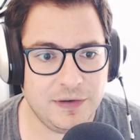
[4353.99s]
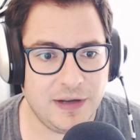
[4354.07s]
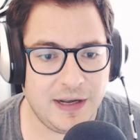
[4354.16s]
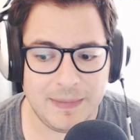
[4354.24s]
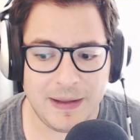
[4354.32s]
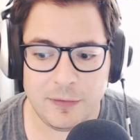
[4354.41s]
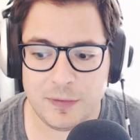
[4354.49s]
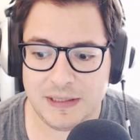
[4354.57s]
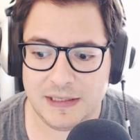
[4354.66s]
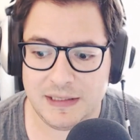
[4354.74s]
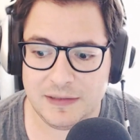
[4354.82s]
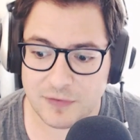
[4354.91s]
Um, that would
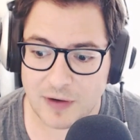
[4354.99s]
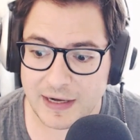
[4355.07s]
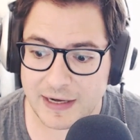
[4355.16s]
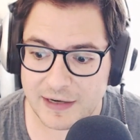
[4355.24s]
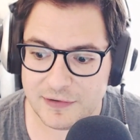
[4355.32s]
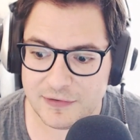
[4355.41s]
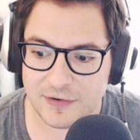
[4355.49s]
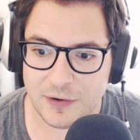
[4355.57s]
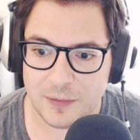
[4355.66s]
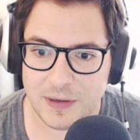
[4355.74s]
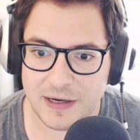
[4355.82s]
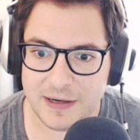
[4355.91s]
be Friday.
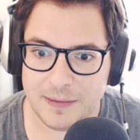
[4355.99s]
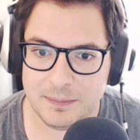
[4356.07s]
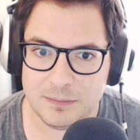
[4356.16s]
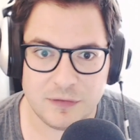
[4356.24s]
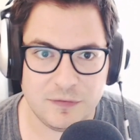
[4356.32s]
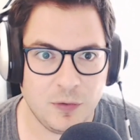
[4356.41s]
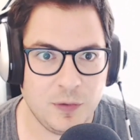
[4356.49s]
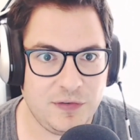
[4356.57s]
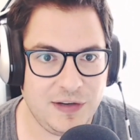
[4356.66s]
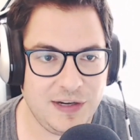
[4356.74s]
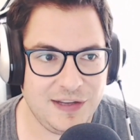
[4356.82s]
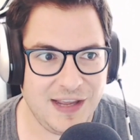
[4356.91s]
So uh, look forward to
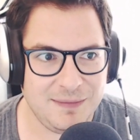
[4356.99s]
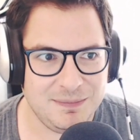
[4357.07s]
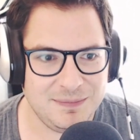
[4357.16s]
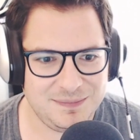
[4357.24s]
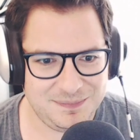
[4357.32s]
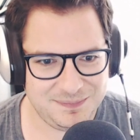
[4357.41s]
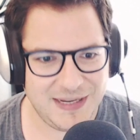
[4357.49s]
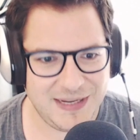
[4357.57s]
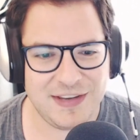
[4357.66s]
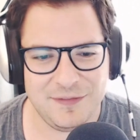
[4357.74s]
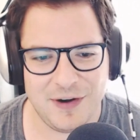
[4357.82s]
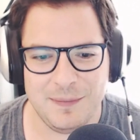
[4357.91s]
seeing it then. Thanks
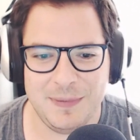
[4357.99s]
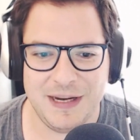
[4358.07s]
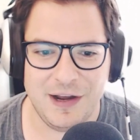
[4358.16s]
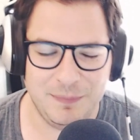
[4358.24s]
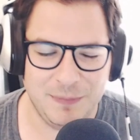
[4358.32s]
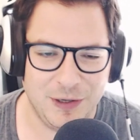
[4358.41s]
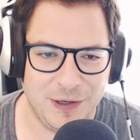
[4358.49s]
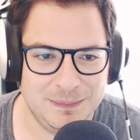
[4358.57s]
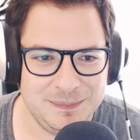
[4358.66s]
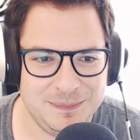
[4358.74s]
again for being on, Myriam.